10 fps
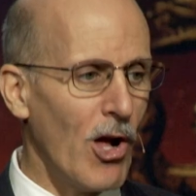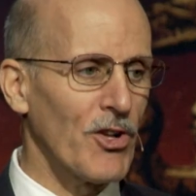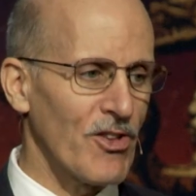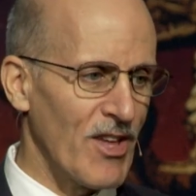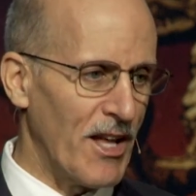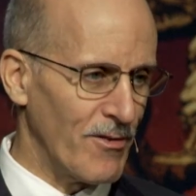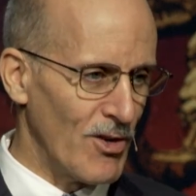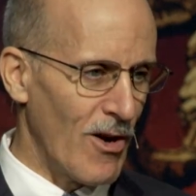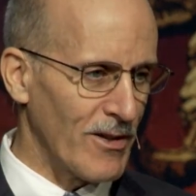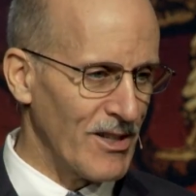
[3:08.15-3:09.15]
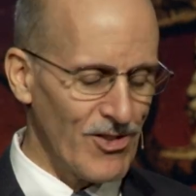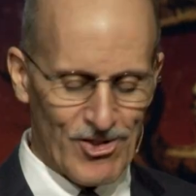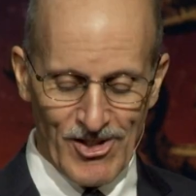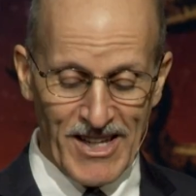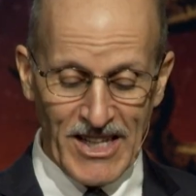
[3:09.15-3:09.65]
us out of darkness
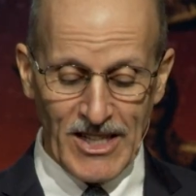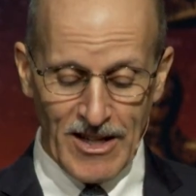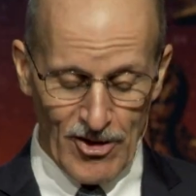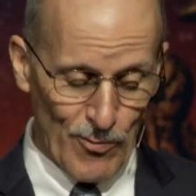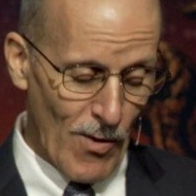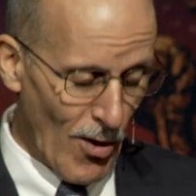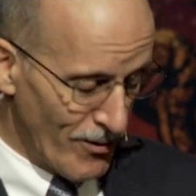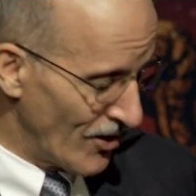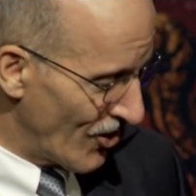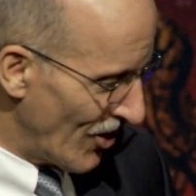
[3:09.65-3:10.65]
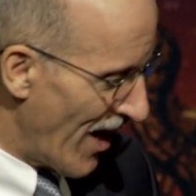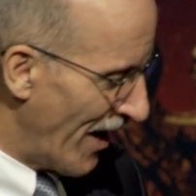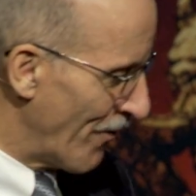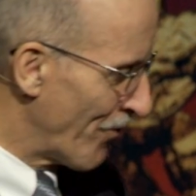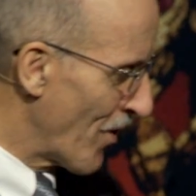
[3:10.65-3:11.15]
into his marvelous light.
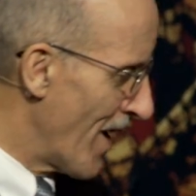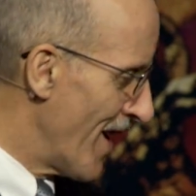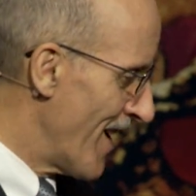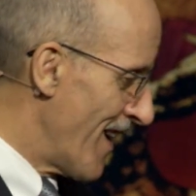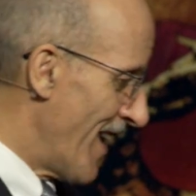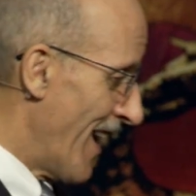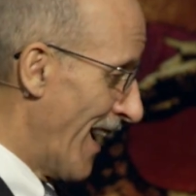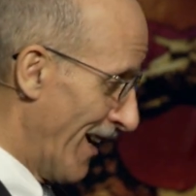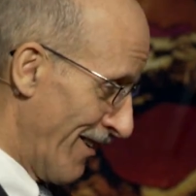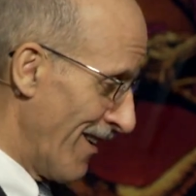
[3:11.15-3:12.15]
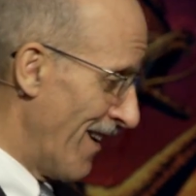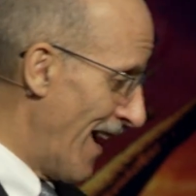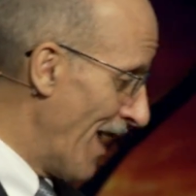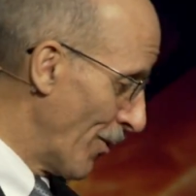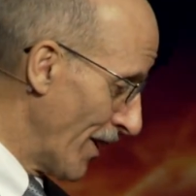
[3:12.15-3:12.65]
And
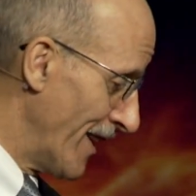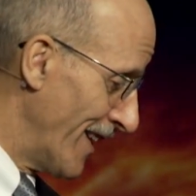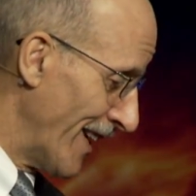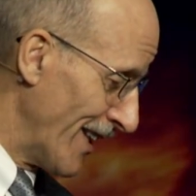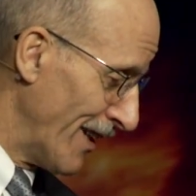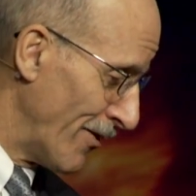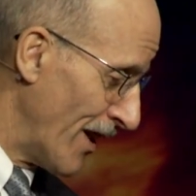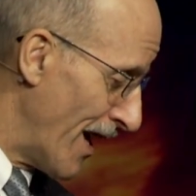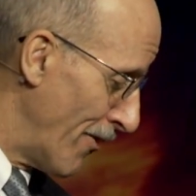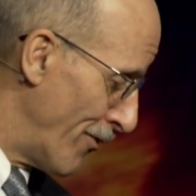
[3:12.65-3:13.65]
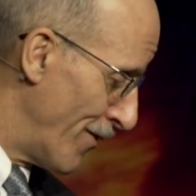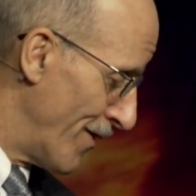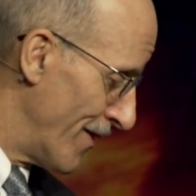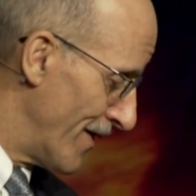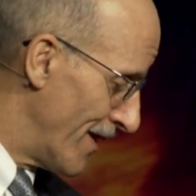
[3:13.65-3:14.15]
I really did live a life
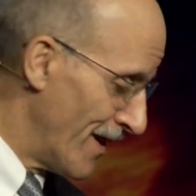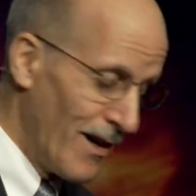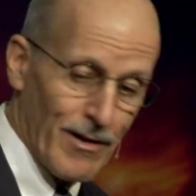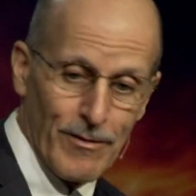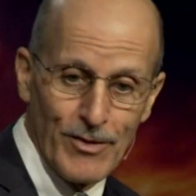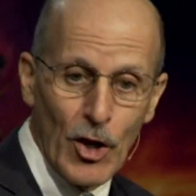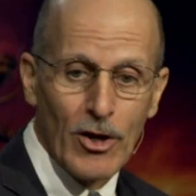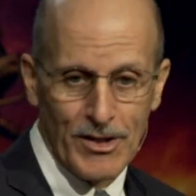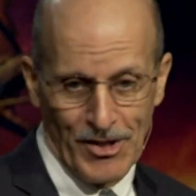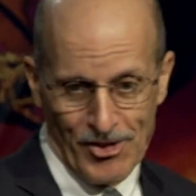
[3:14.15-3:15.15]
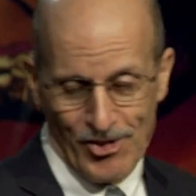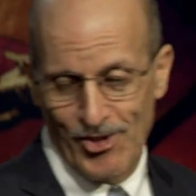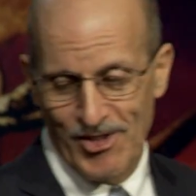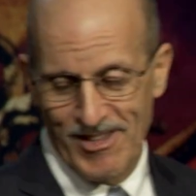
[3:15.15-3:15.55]
of darkness